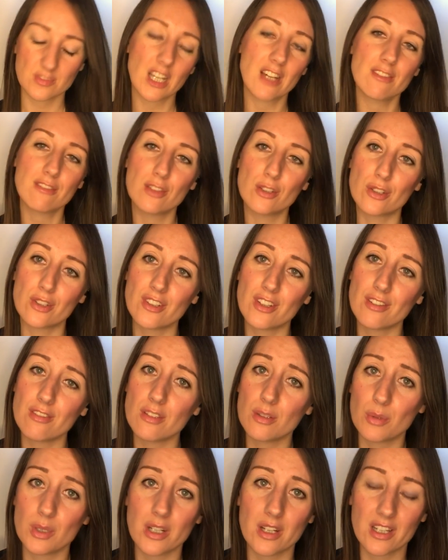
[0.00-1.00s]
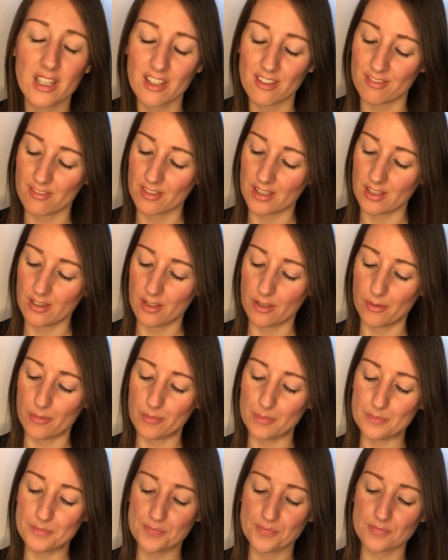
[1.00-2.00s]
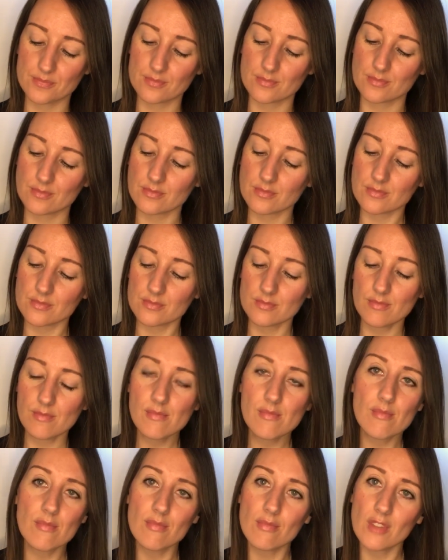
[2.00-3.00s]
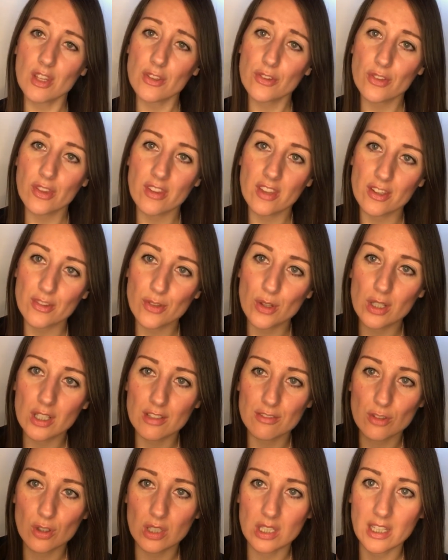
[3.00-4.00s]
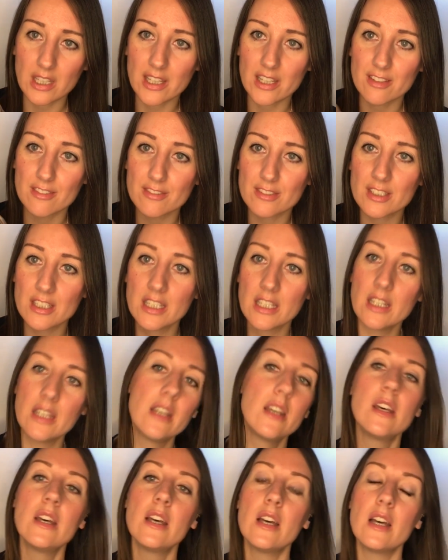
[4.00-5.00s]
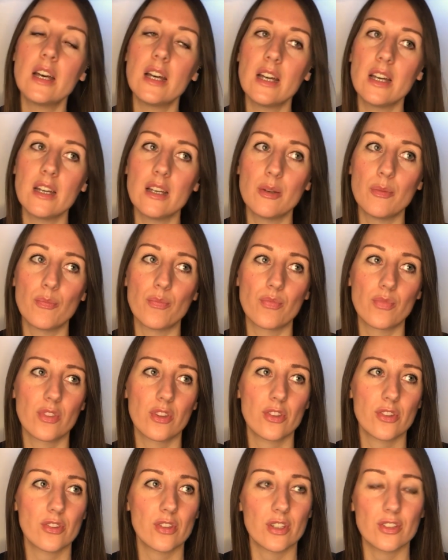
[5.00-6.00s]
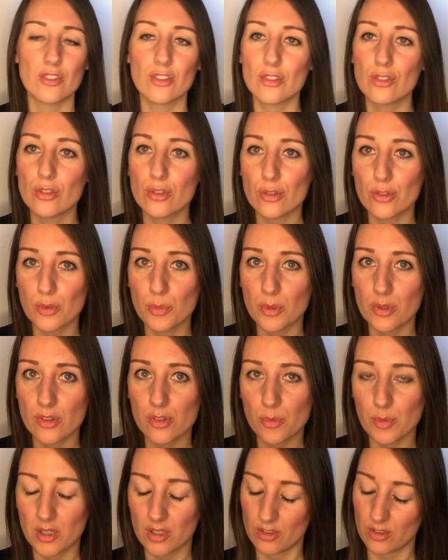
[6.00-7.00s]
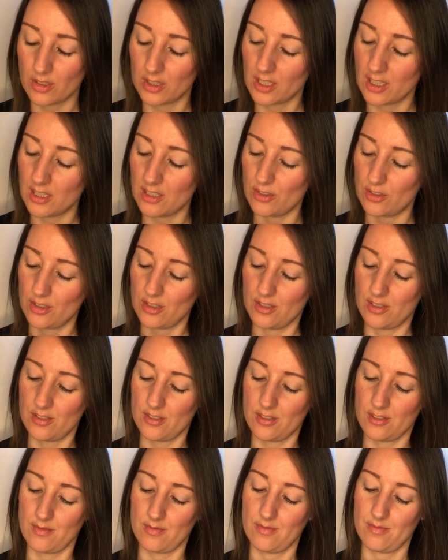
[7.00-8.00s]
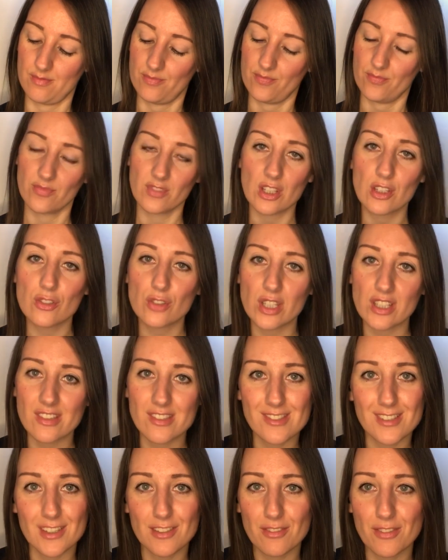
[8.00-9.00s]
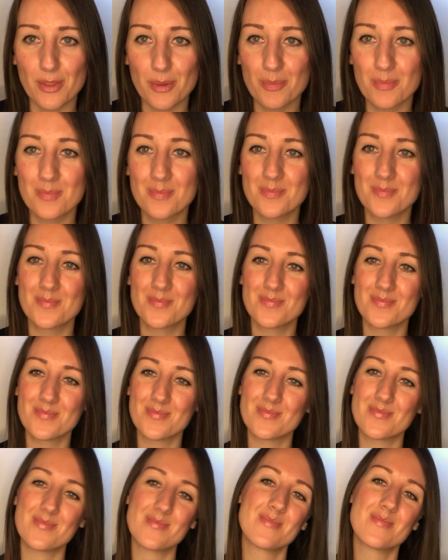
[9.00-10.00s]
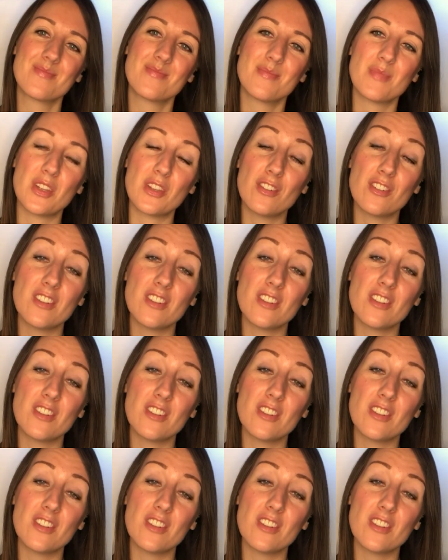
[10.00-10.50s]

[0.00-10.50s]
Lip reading: I've looked everywhere, I can't find them. So that's all I've got left. So I just use them on special occasions. I try and save them. But they're